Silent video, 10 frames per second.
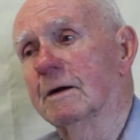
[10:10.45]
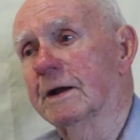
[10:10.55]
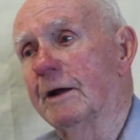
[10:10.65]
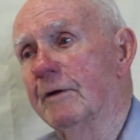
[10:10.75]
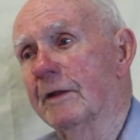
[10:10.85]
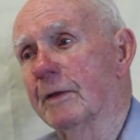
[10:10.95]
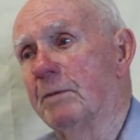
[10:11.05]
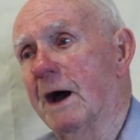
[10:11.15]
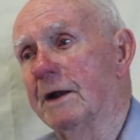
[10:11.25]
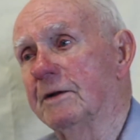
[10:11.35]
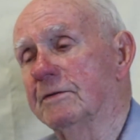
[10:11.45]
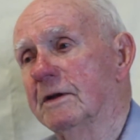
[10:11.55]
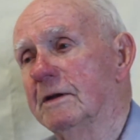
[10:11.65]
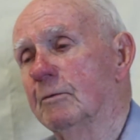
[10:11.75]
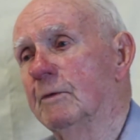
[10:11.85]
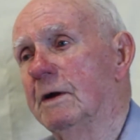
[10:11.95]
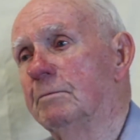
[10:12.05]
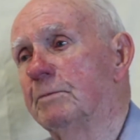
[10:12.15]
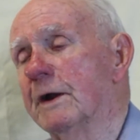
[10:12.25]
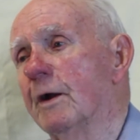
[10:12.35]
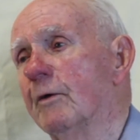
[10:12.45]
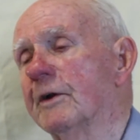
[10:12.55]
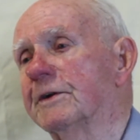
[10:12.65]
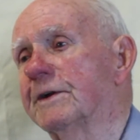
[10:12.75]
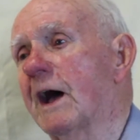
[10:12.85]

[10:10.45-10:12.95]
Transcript: get rid of the bodies, we put it on the